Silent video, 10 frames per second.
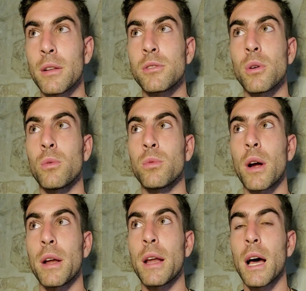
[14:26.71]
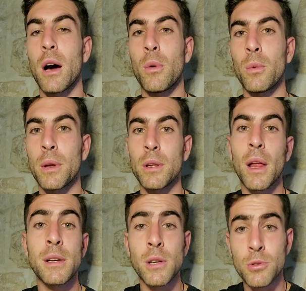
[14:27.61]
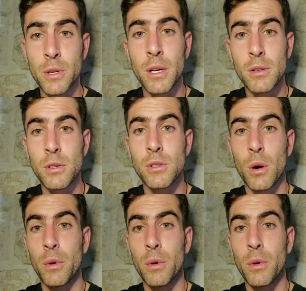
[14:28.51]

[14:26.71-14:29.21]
And so right now, in the last 100 years or so,